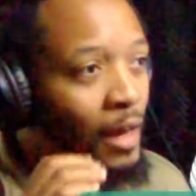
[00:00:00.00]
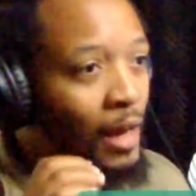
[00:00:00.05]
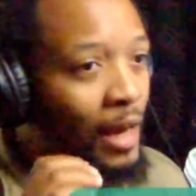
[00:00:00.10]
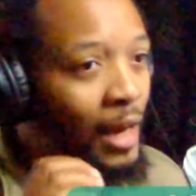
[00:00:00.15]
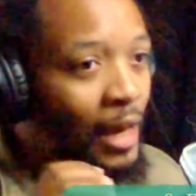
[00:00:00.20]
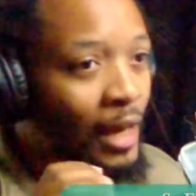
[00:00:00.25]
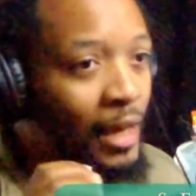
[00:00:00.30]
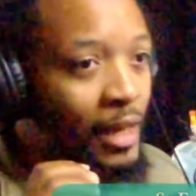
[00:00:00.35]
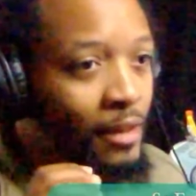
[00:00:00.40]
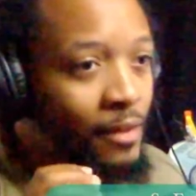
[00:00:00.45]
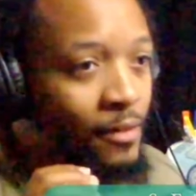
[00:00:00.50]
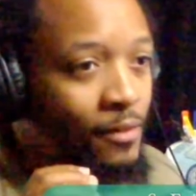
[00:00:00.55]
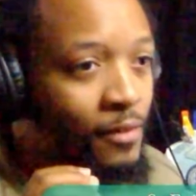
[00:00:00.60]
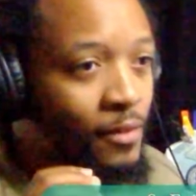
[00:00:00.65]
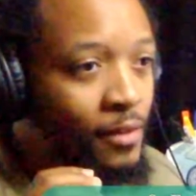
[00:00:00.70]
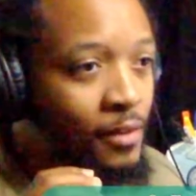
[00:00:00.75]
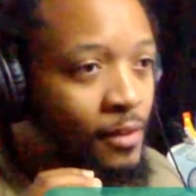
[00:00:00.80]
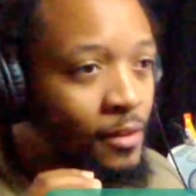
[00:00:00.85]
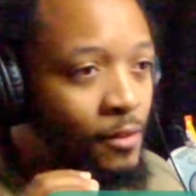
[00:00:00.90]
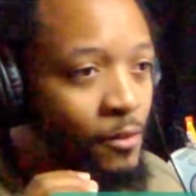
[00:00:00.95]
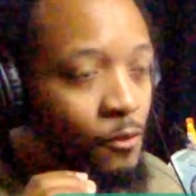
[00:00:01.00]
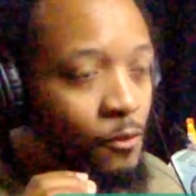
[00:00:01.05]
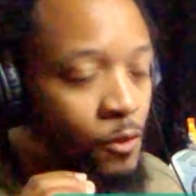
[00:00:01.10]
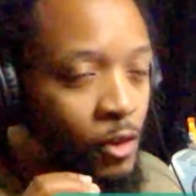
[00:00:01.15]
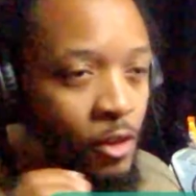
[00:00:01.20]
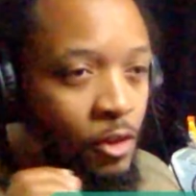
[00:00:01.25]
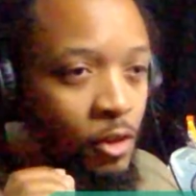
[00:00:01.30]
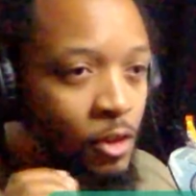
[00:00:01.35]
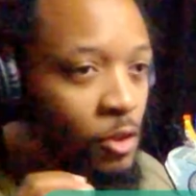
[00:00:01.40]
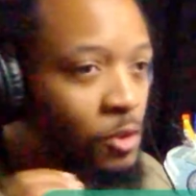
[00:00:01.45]
I
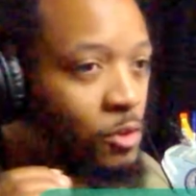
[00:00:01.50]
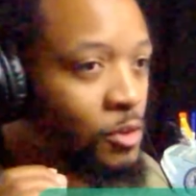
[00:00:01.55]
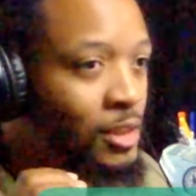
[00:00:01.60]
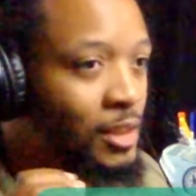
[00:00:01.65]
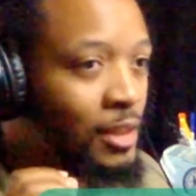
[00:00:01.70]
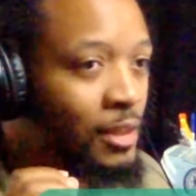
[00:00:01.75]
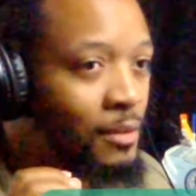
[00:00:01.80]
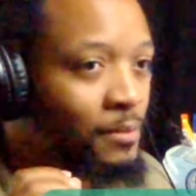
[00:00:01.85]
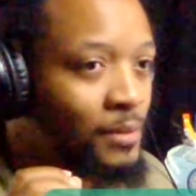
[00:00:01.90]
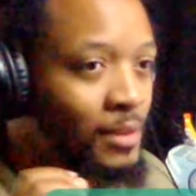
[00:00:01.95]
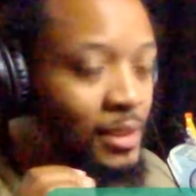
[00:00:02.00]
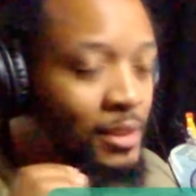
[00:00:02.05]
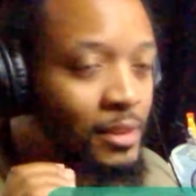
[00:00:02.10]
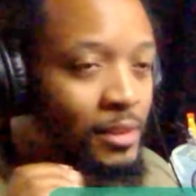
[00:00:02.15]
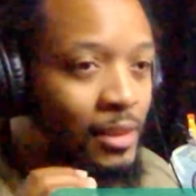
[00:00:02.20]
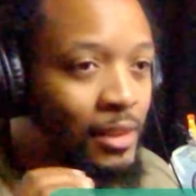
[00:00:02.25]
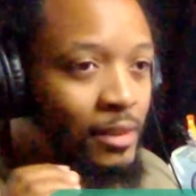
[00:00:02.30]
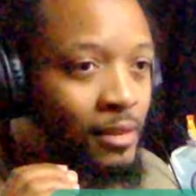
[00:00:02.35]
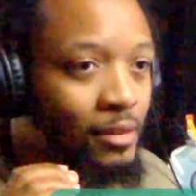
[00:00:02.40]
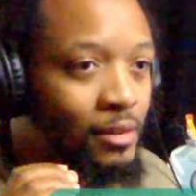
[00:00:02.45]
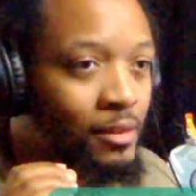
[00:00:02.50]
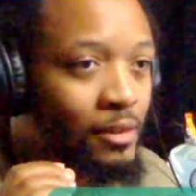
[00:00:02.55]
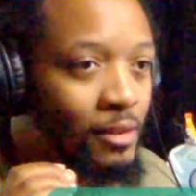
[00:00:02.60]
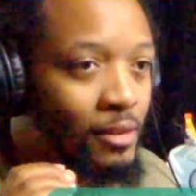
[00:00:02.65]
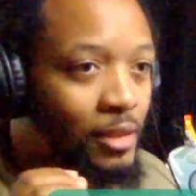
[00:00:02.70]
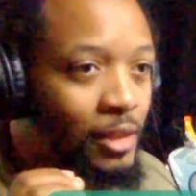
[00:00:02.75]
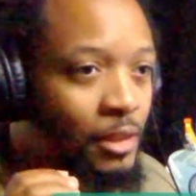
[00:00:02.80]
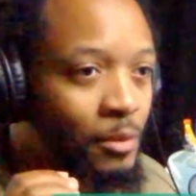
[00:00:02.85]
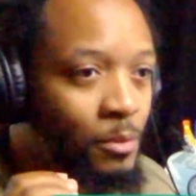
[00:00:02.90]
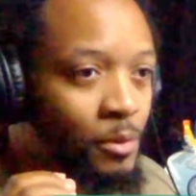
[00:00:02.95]
for a long time disliked the
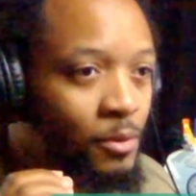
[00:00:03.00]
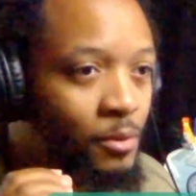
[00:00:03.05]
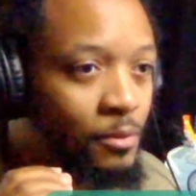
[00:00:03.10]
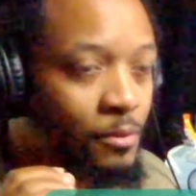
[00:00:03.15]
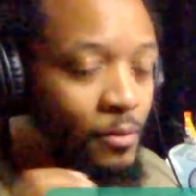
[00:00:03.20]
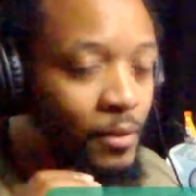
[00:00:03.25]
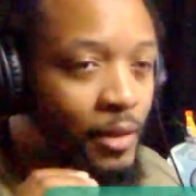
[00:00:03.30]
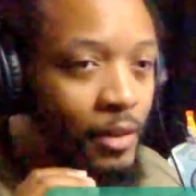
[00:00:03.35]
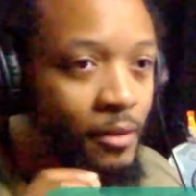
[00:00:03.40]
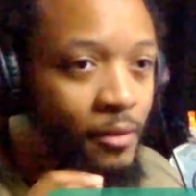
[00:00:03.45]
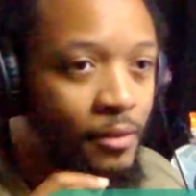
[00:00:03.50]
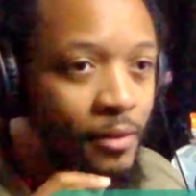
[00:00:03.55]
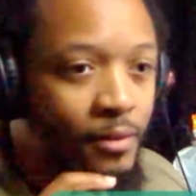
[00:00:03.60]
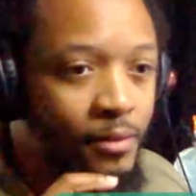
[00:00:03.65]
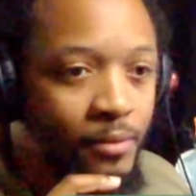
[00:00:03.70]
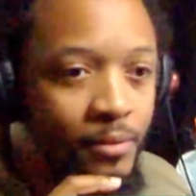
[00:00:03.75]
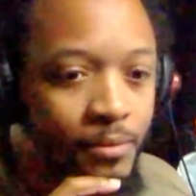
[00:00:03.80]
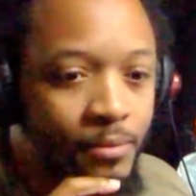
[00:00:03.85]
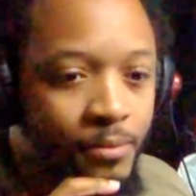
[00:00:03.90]
label veteran.